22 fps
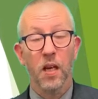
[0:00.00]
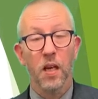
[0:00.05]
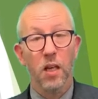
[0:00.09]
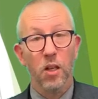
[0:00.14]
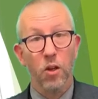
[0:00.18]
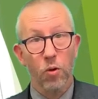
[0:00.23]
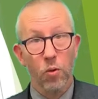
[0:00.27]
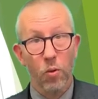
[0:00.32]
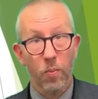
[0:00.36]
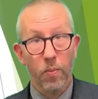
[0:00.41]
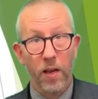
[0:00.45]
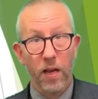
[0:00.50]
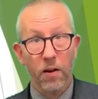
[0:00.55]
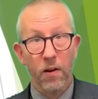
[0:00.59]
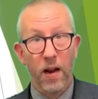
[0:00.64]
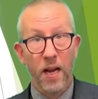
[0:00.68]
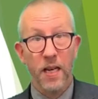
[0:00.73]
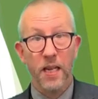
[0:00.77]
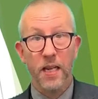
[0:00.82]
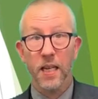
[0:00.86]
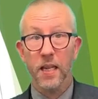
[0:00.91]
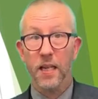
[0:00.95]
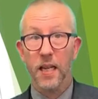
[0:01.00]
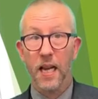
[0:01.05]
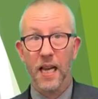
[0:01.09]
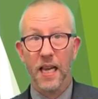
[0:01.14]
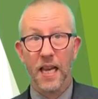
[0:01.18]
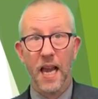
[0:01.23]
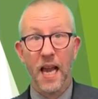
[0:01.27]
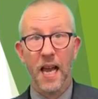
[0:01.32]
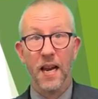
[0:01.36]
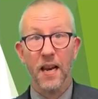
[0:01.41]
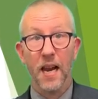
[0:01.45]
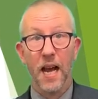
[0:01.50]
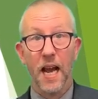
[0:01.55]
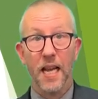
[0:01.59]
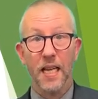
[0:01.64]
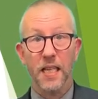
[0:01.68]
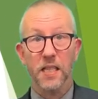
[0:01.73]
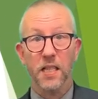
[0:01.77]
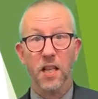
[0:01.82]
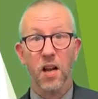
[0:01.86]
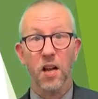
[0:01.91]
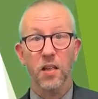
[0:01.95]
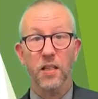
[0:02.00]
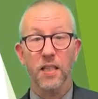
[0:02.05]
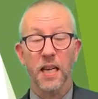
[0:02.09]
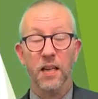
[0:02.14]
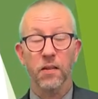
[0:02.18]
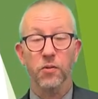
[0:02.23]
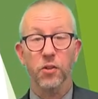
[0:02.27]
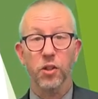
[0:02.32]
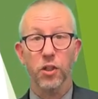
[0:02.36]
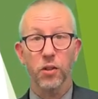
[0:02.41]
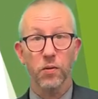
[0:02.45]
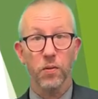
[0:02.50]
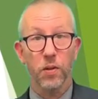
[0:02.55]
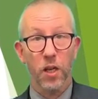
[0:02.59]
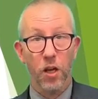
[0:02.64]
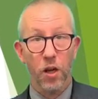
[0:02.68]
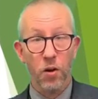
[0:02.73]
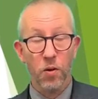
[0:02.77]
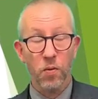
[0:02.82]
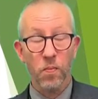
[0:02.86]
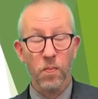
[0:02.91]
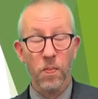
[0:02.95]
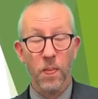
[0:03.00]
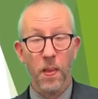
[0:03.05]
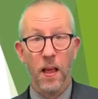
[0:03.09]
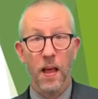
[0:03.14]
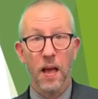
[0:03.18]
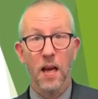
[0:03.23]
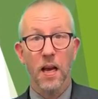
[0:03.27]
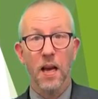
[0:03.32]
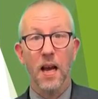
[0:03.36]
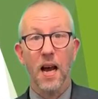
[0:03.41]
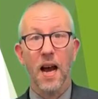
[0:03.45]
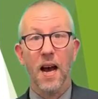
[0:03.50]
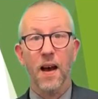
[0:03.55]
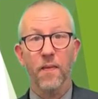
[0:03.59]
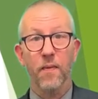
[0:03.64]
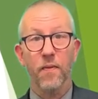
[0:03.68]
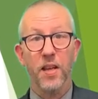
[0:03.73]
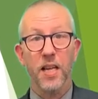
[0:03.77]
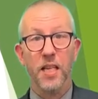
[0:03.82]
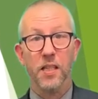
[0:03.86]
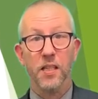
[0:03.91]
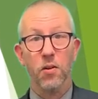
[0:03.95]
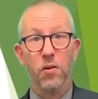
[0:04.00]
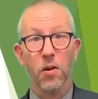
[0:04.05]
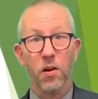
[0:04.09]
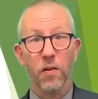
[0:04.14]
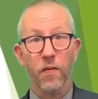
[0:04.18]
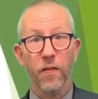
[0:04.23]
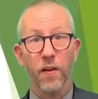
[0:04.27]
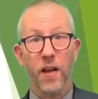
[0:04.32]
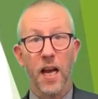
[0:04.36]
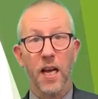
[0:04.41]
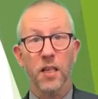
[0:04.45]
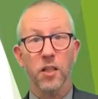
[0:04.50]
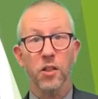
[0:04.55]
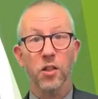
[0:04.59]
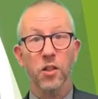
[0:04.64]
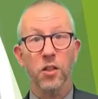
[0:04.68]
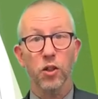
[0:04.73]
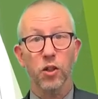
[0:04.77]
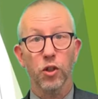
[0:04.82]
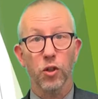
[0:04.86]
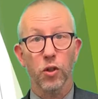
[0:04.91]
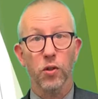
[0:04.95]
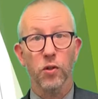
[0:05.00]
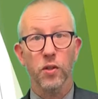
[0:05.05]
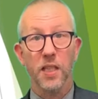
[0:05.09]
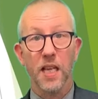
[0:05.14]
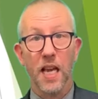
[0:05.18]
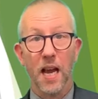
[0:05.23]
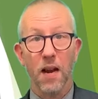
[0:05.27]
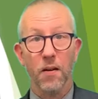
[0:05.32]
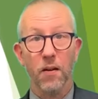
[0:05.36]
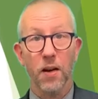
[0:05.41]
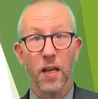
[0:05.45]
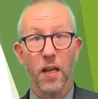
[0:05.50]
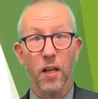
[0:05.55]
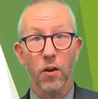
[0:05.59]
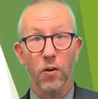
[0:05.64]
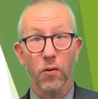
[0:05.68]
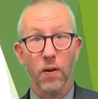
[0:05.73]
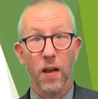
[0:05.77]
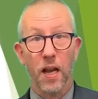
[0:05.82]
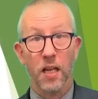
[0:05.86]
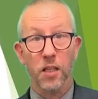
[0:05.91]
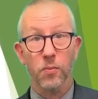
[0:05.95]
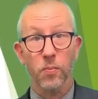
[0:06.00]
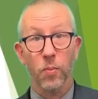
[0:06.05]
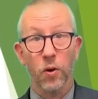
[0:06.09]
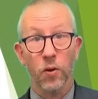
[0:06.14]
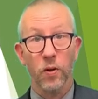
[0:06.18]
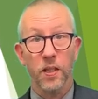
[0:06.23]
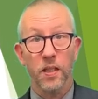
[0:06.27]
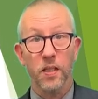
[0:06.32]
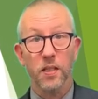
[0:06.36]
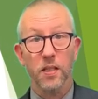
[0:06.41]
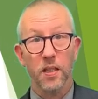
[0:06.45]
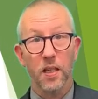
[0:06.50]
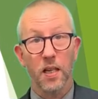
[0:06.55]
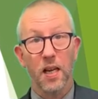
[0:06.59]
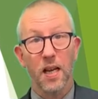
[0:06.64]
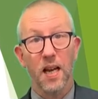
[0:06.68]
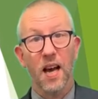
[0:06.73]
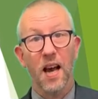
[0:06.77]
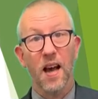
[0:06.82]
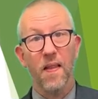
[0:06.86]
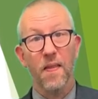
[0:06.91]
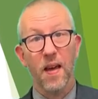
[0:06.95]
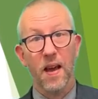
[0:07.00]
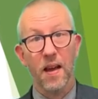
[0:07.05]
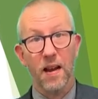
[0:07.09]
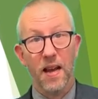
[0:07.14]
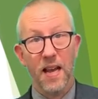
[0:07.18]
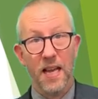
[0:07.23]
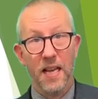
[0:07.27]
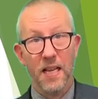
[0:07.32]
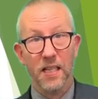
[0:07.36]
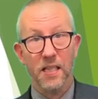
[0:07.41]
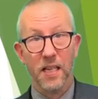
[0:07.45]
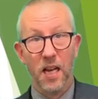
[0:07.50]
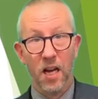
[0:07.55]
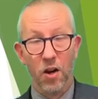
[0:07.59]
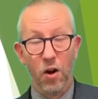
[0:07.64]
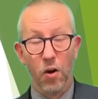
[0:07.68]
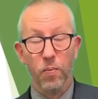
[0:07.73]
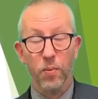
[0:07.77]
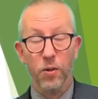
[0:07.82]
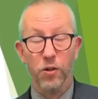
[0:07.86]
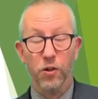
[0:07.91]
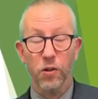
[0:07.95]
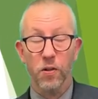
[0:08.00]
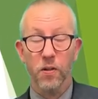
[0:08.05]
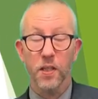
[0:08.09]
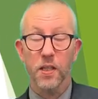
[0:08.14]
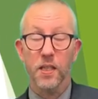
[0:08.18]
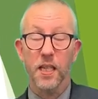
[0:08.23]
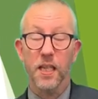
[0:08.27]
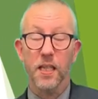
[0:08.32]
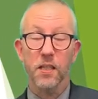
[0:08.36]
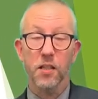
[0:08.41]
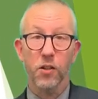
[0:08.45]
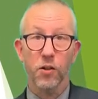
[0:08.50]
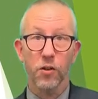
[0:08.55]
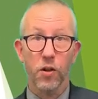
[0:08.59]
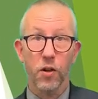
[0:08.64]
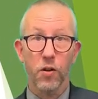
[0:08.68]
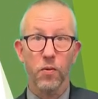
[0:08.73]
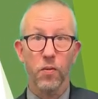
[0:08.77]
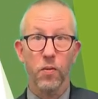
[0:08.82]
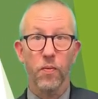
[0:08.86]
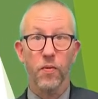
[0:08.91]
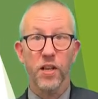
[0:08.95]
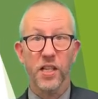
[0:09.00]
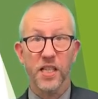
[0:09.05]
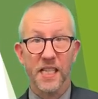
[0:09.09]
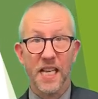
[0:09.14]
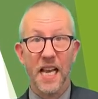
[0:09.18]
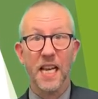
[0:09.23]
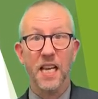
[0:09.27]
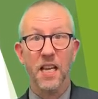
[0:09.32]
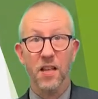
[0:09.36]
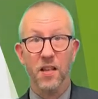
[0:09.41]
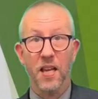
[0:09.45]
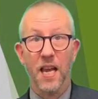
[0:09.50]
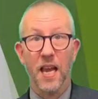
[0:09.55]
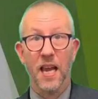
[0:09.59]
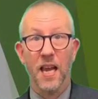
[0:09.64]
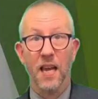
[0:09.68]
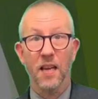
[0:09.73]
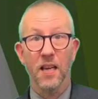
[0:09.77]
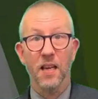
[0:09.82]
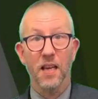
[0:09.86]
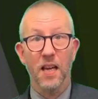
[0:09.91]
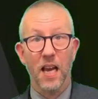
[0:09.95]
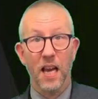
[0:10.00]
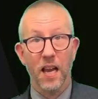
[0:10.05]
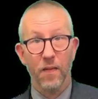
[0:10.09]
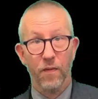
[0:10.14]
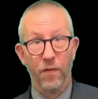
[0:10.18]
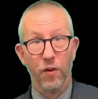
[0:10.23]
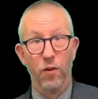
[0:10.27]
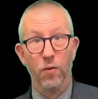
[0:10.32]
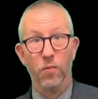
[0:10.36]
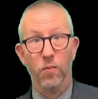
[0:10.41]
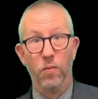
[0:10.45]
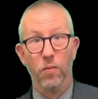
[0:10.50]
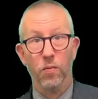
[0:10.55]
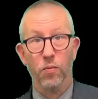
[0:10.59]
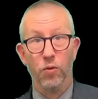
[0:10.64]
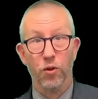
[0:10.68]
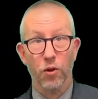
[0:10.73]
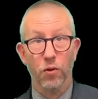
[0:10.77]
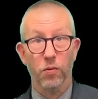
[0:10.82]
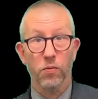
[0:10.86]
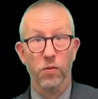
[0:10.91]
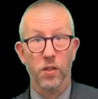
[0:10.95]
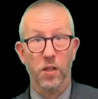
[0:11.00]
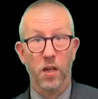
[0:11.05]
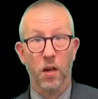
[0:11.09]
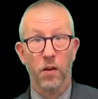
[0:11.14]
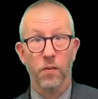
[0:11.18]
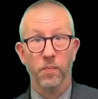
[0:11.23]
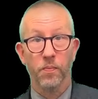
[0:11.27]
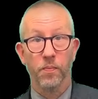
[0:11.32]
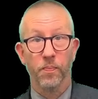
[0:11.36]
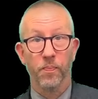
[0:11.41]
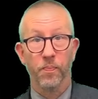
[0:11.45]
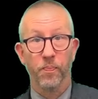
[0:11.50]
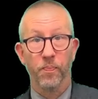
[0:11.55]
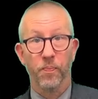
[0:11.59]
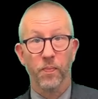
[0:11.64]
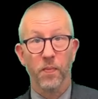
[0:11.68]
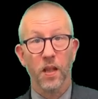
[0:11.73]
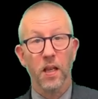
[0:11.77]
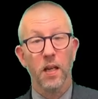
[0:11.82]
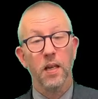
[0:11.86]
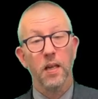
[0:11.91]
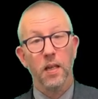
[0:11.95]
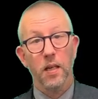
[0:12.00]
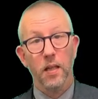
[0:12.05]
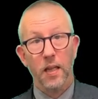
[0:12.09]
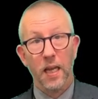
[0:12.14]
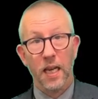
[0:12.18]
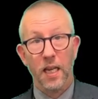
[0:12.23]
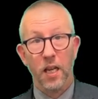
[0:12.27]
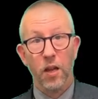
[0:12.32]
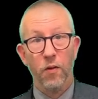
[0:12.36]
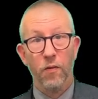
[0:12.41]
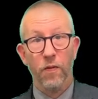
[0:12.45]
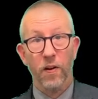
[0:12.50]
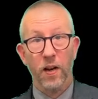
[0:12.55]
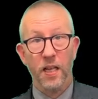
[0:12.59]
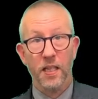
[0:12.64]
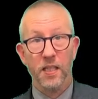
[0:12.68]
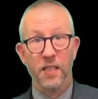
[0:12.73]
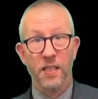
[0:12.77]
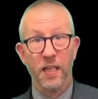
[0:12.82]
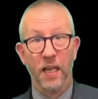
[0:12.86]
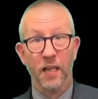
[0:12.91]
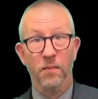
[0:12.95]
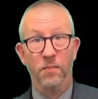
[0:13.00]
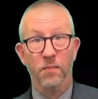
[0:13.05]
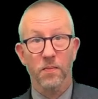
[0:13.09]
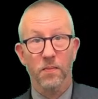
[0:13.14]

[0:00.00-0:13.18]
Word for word: You will be graded again A star down to U and this qualification does carry UCAS points and there is an opportunity to do the second year if you choose so. Thank you for listening.